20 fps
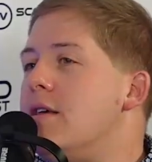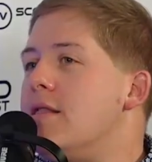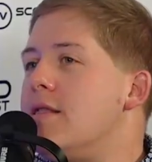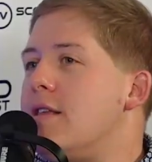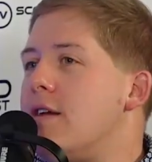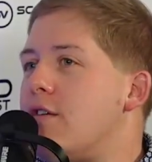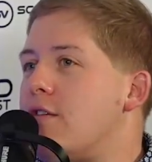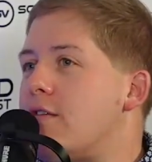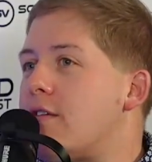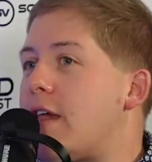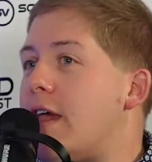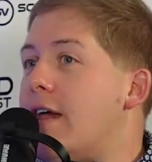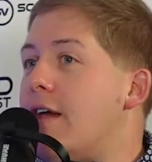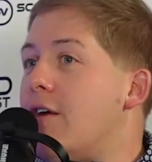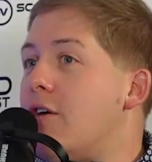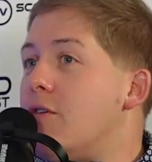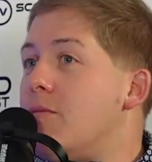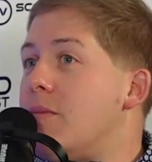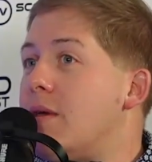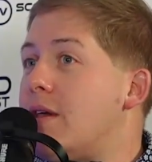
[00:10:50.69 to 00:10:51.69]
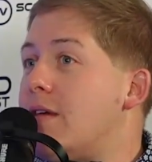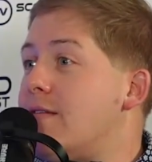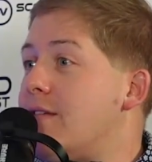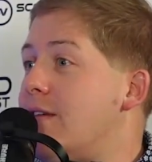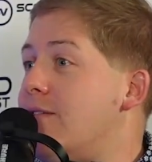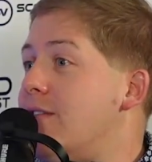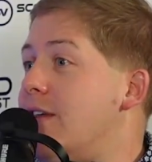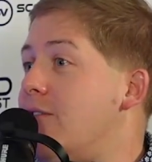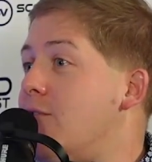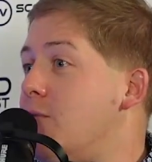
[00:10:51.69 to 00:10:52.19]
They're scared because
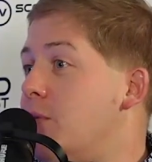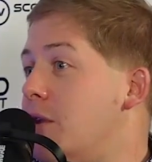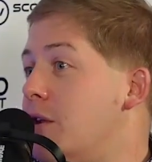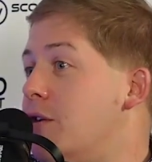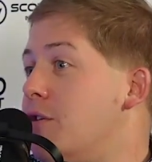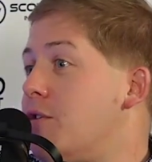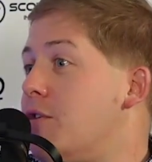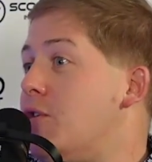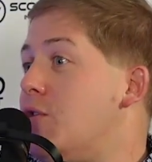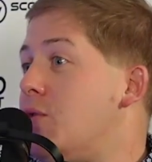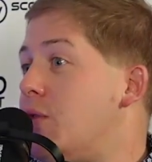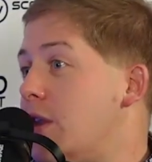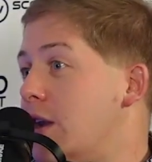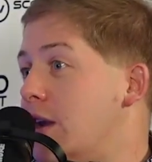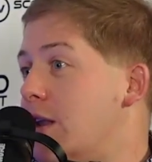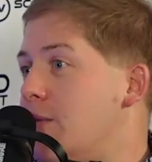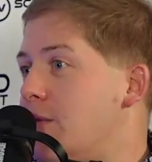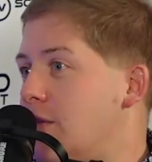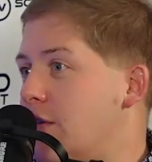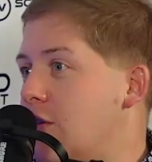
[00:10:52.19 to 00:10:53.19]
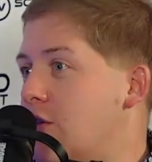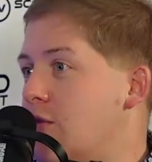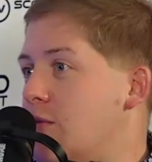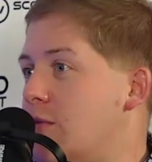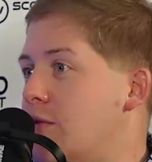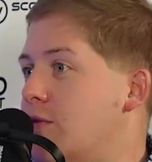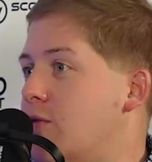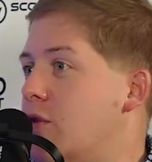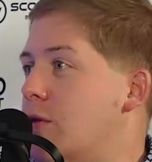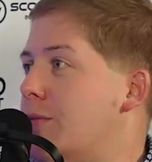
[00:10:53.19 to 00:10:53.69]
they've never been under oath in a deposition
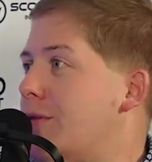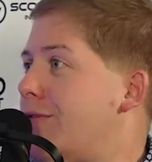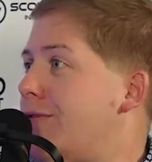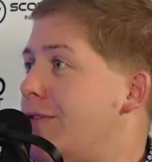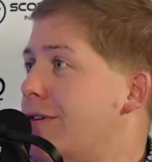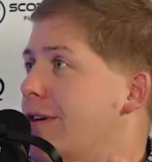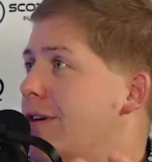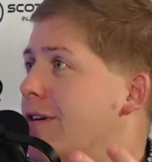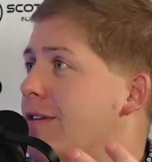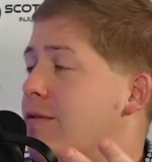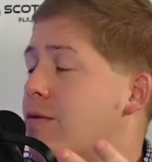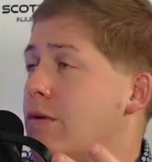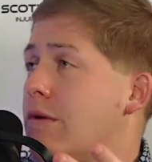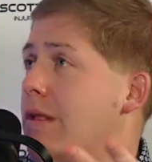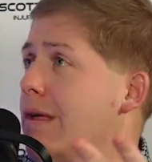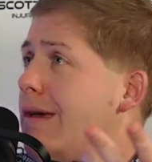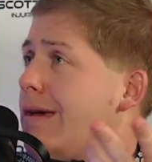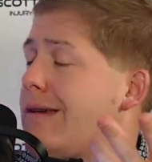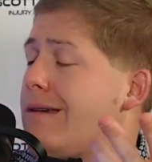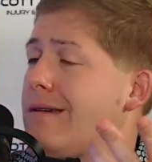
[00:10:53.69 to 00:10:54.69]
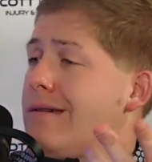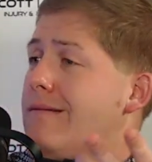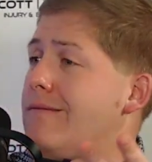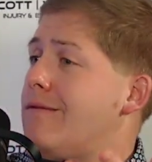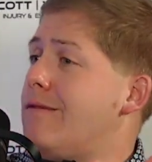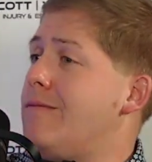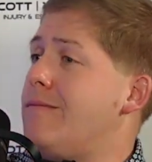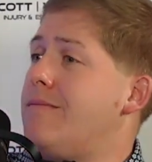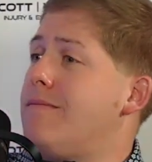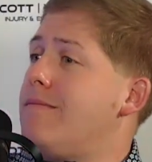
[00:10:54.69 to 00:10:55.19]
before. But for us, we're like,
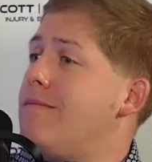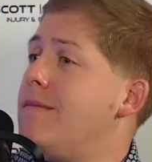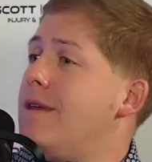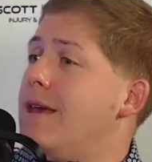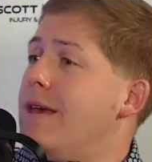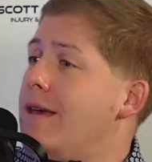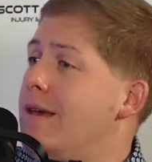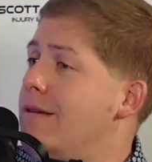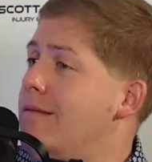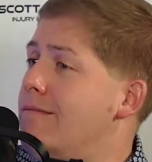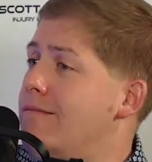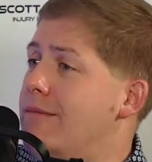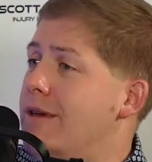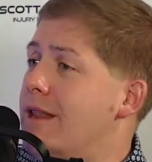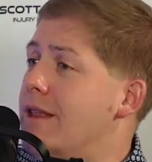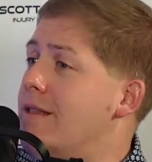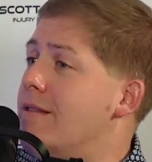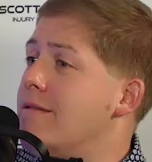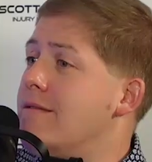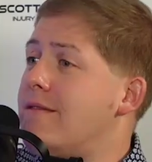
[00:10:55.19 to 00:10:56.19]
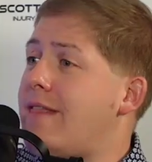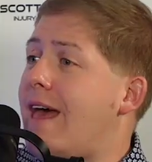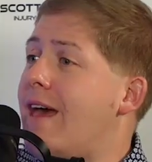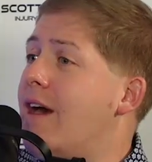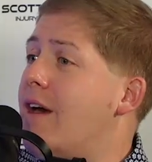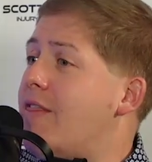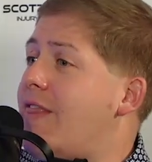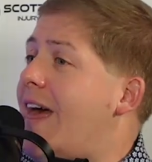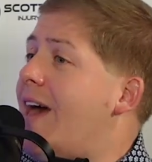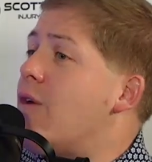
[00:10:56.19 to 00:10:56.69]
we've been in
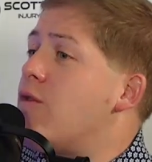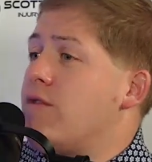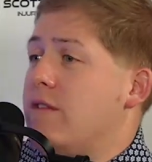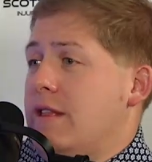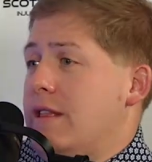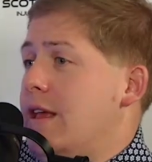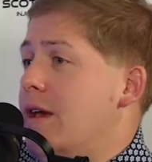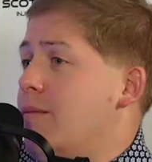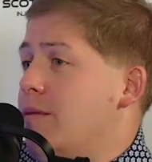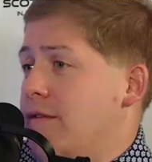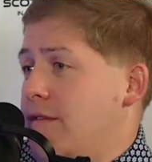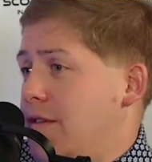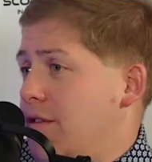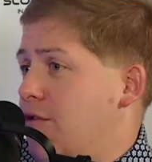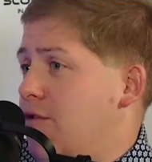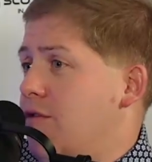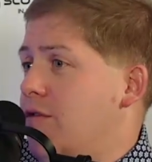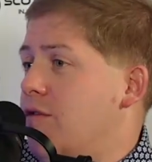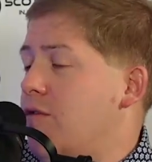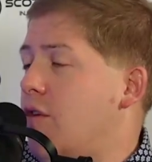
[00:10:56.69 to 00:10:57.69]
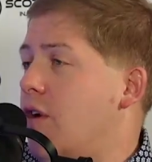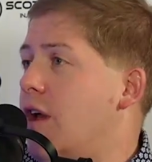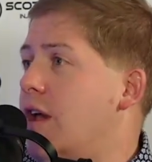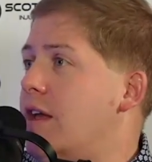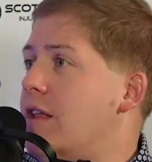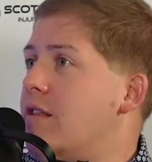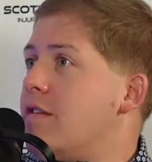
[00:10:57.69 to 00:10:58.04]
1,000 depositions, right?